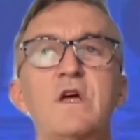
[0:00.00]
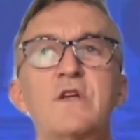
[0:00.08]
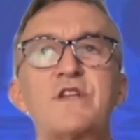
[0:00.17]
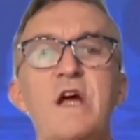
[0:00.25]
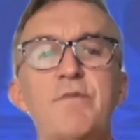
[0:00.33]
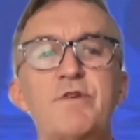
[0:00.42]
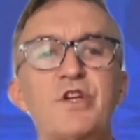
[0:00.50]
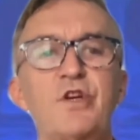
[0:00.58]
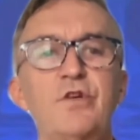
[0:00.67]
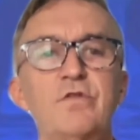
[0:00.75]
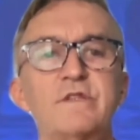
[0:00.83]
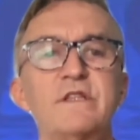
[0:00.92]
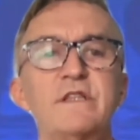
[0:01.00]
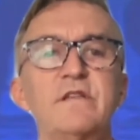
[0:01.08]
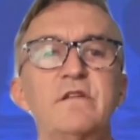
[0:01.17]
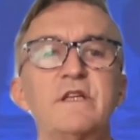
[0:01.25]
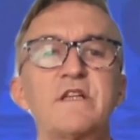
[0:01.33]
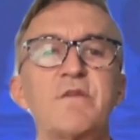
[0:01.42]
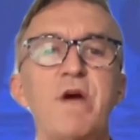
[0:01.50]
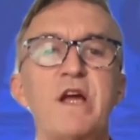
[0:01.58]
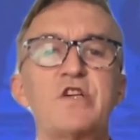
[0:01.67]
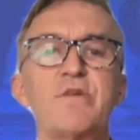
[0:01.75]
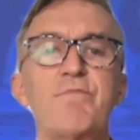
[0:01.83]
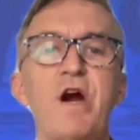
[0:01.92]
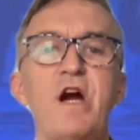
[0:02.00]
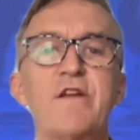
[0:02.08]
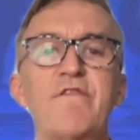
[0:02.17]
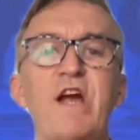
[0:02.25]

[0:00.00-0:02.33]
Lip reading: Cybersecurity is a major part of